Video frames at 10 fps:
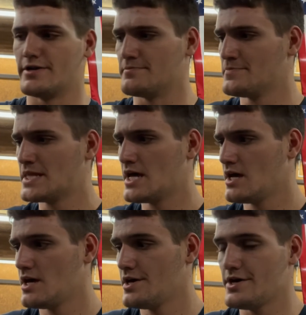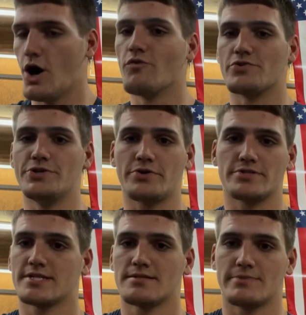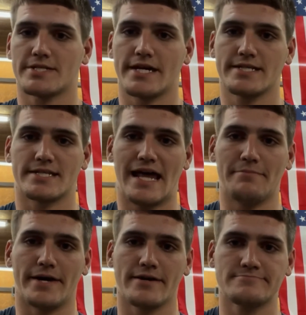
And hopefully you can see the mistakes that I make.